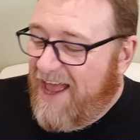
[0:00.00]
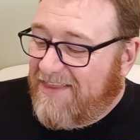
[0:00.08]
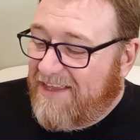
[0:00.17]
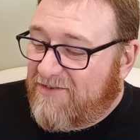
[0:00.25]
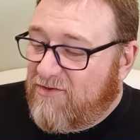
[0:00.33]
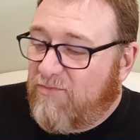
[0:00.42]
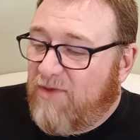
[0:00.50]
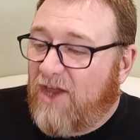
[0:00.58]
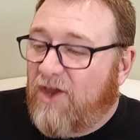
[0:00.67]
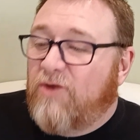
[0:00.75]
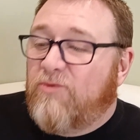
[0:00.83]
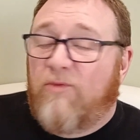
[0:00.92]
And this would be
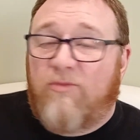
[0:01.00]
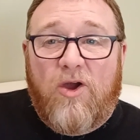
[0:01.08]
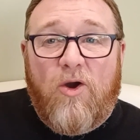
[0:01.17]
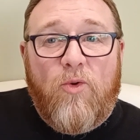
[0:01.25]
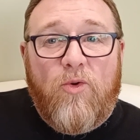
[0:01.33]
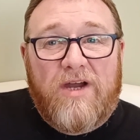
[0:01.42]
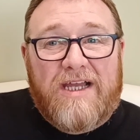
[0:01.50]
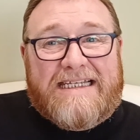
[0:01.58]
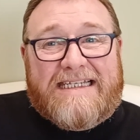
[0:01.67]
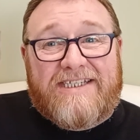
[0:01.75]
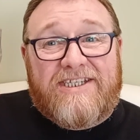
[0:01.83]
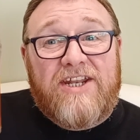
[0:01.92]
a good, what we call,
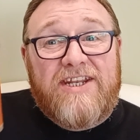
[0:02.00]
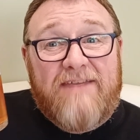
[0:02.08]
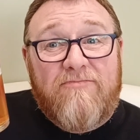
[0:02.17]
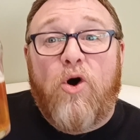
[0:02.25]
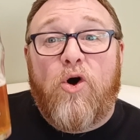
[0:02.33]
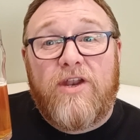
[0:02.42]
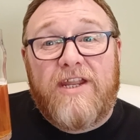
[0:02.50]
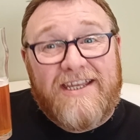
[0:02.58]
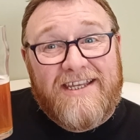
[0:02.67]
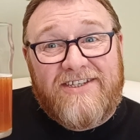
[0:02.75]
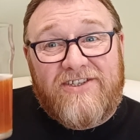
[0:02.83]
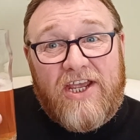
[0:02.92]
Sunday
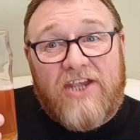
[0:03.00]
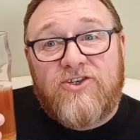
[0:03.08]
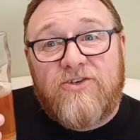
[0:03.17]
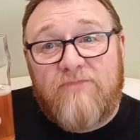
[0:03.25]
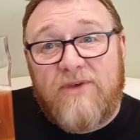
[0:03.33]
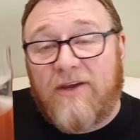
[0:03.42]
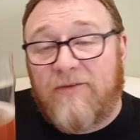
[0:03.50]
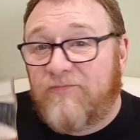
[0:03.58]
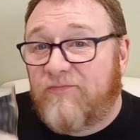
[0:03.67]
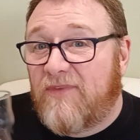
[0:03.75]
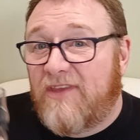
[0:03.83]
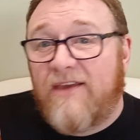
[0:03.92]
morning session beer.
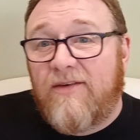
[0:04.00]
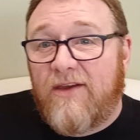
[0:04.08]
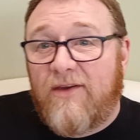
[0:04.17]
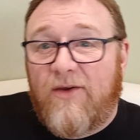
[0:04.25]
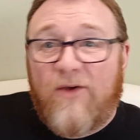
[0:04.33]
You